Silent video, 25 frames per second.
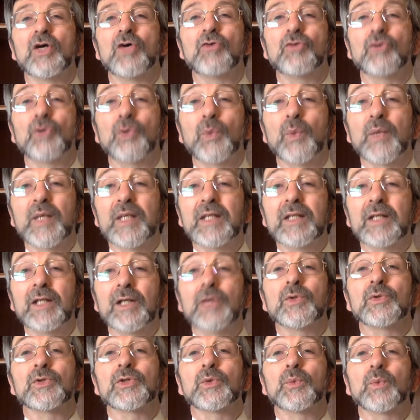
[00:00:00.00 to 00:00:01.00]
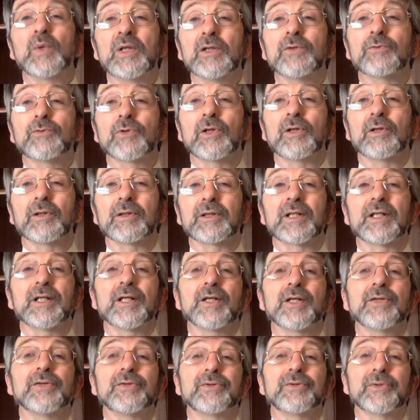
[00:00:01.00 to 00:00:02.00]
For we know the will of God
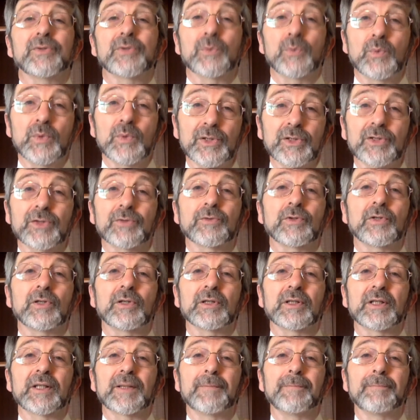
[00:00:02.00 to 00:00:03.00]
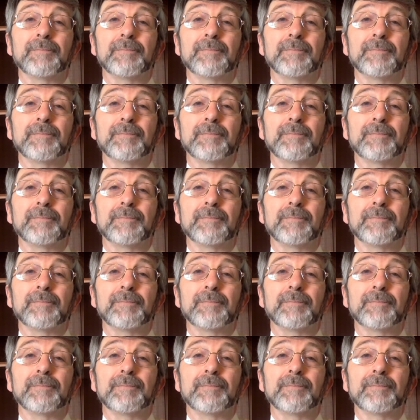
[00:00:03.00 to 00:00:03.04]
through the Word of God.